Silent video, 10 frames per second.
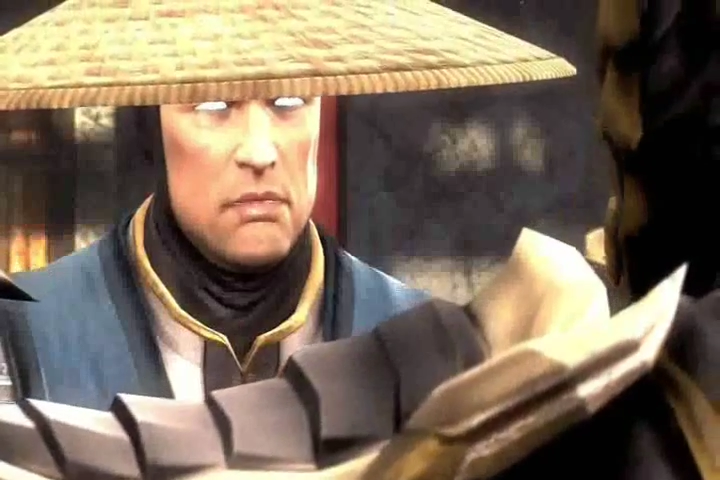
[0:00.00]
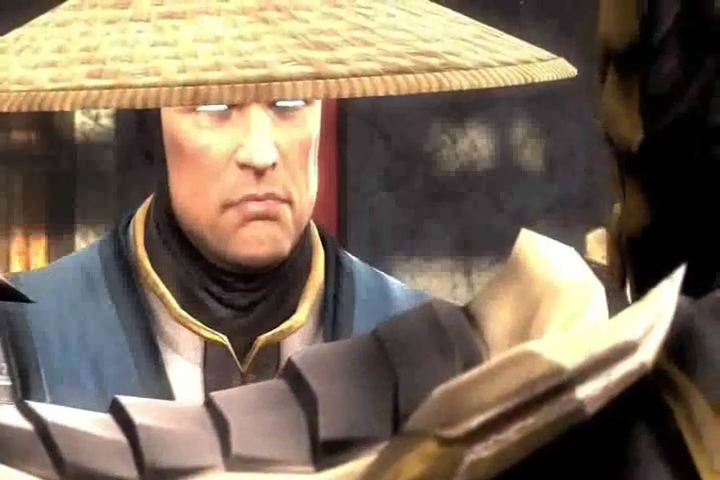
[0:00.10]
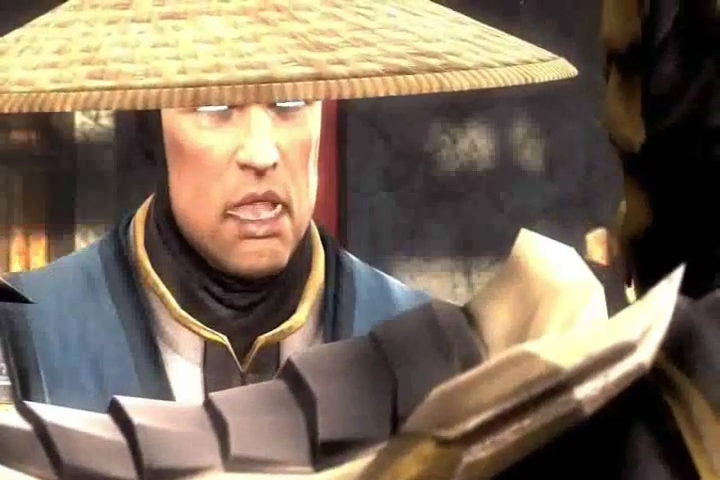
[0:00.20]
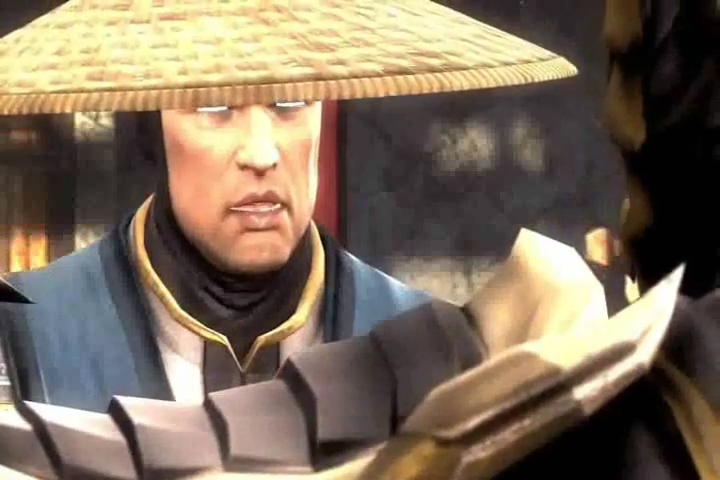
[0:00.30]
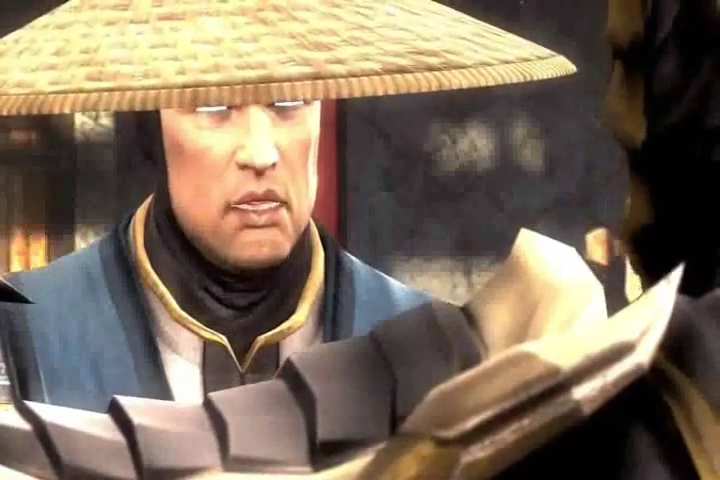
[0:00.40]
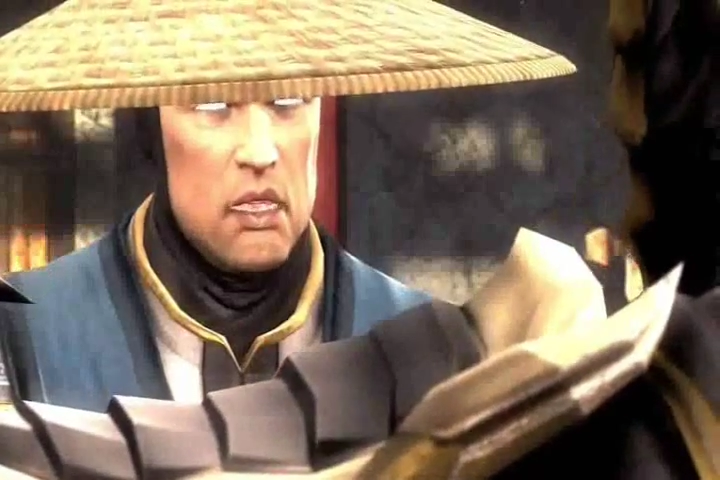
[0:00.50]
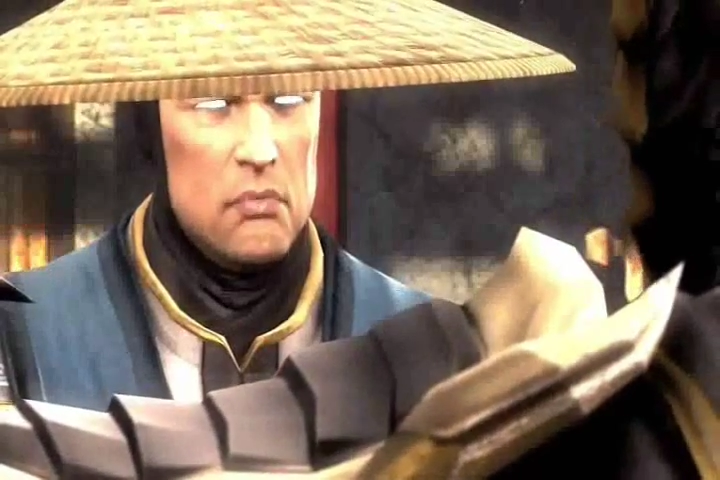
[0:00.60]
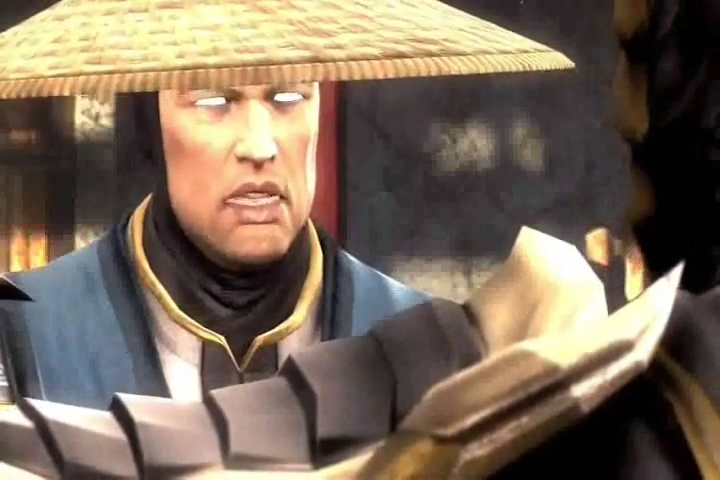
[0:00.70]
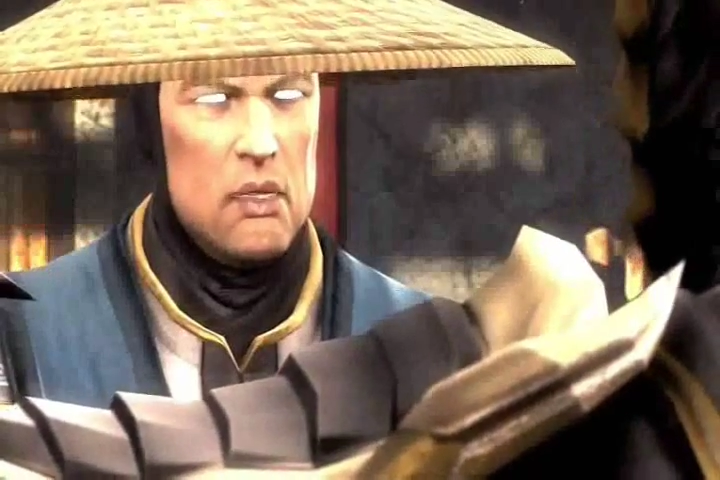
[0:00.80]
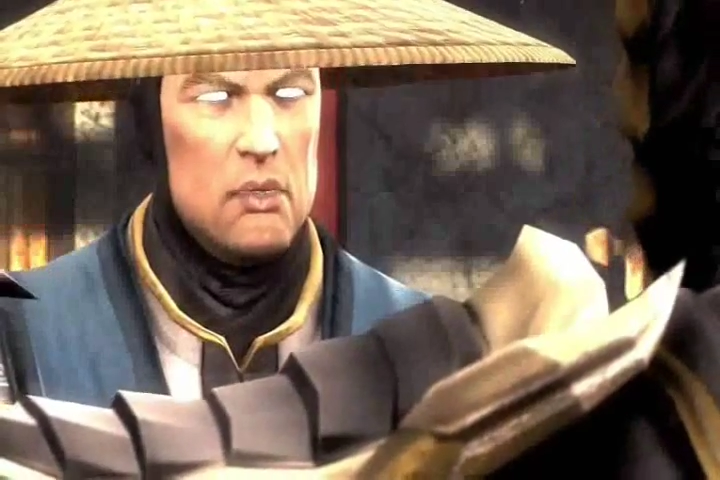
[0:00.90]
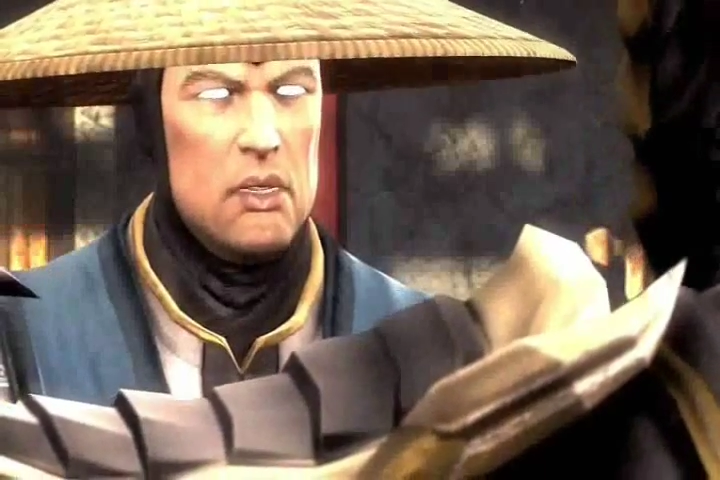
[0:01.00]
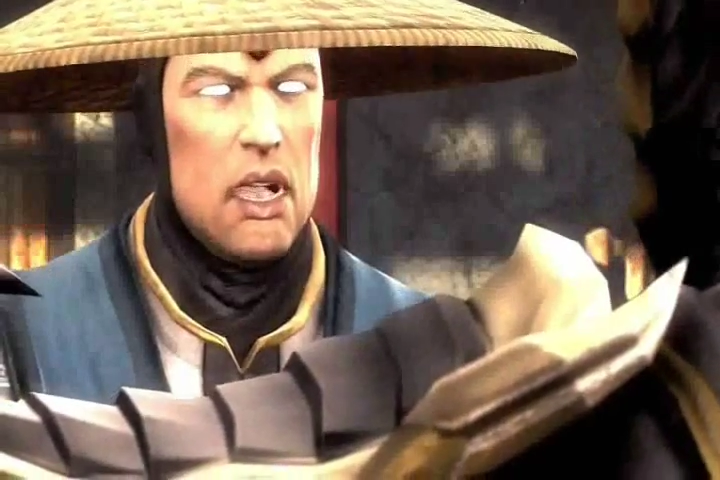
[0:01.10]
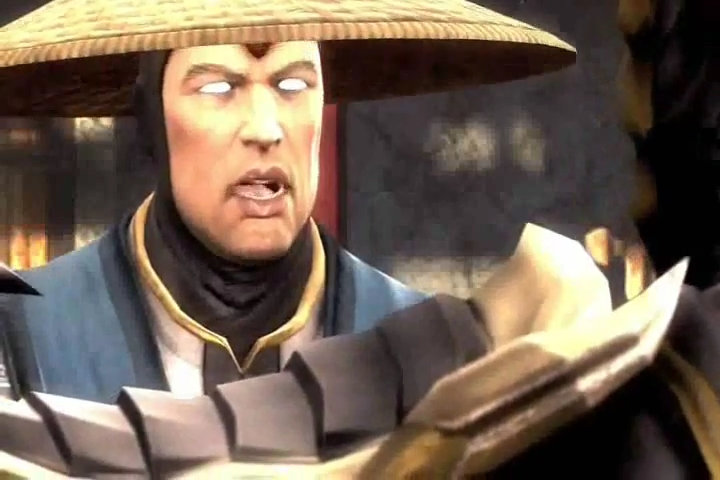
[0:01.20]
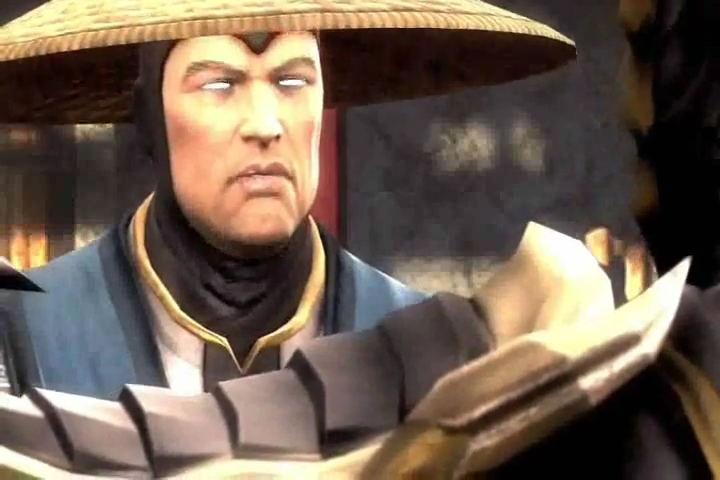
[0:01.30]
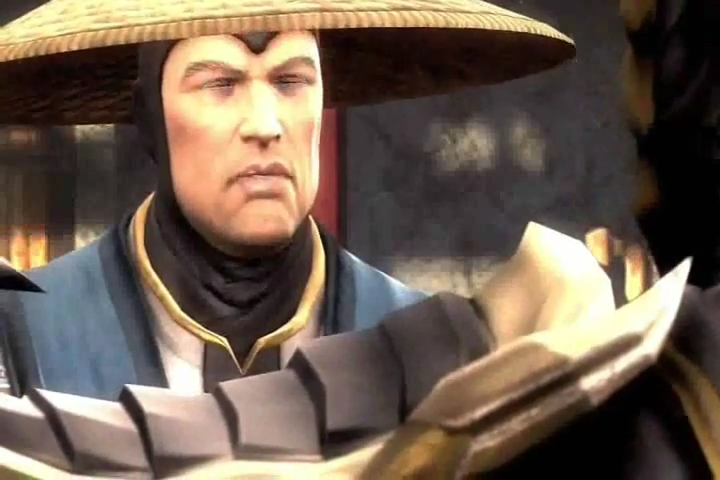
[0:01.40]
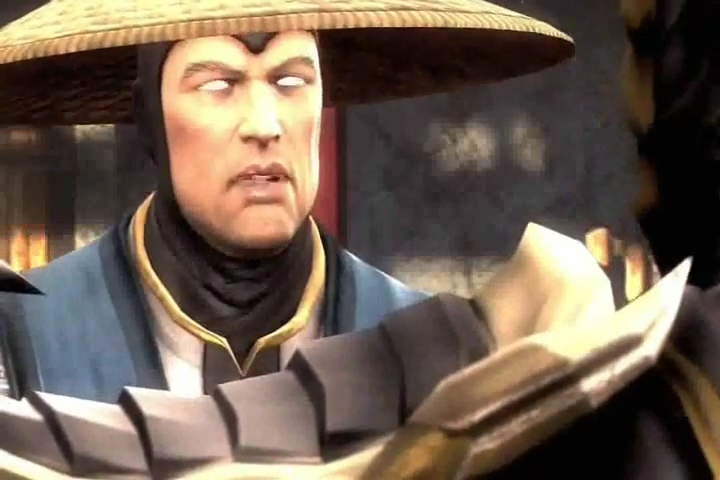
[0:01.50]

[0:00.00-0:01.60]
Spare Sub-Zero's life,